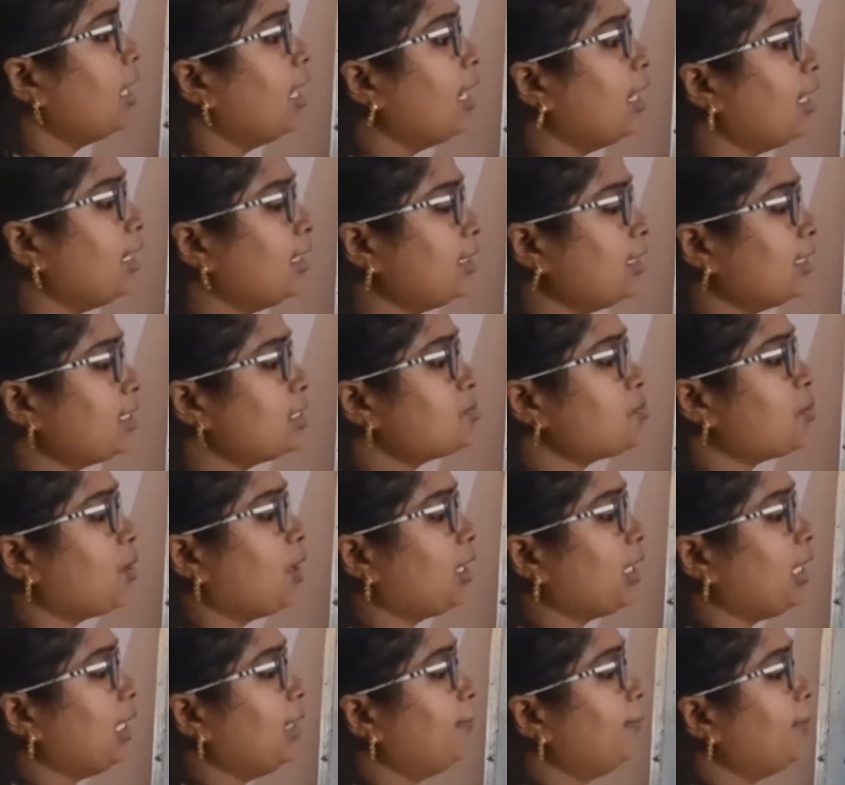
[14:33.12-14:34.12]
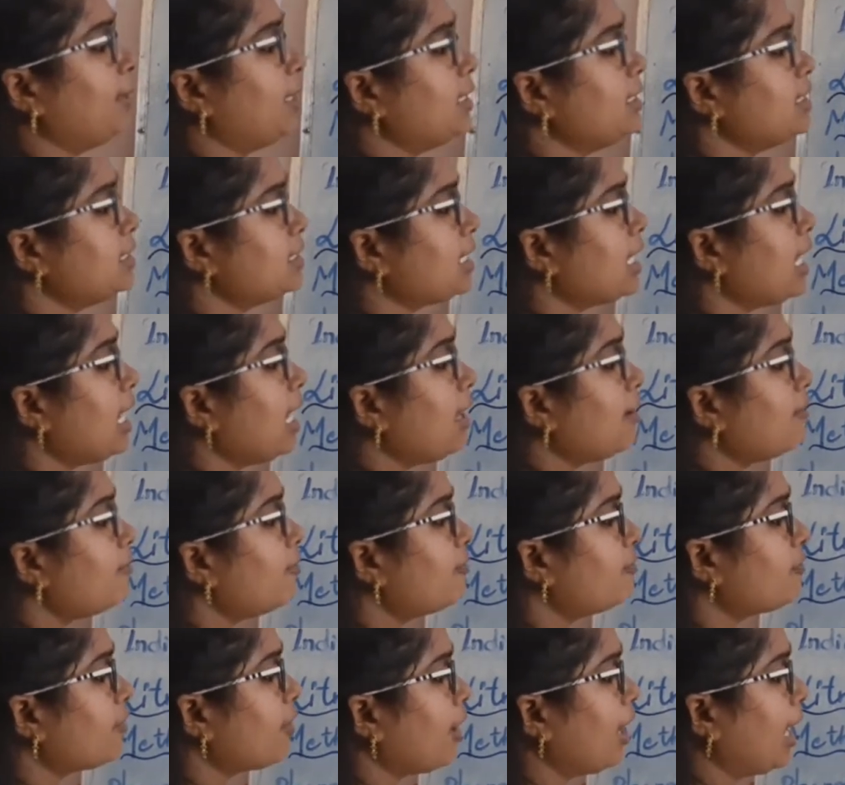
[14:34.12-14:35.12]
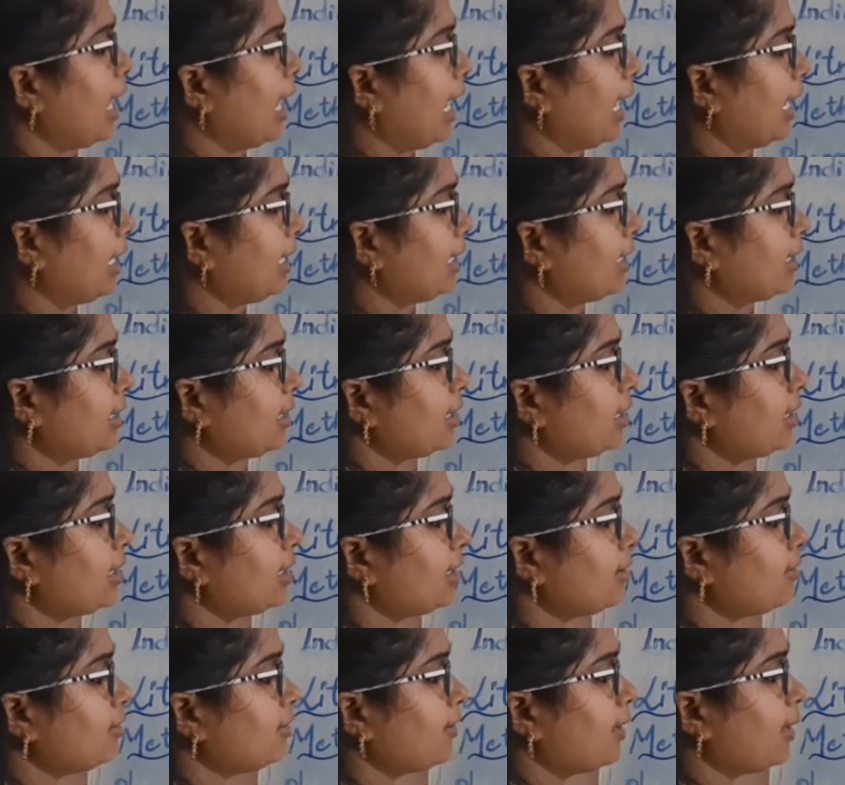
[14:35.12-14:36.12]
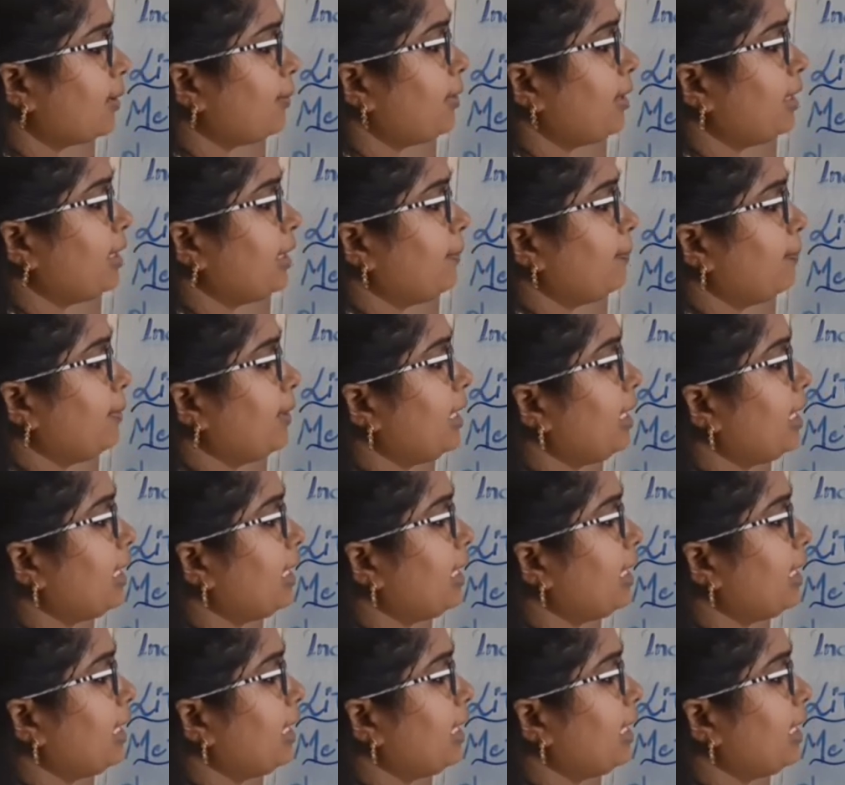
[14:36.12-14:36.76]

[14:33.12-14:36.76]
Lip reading: In this, what happens? If you add it, it will be in the pink.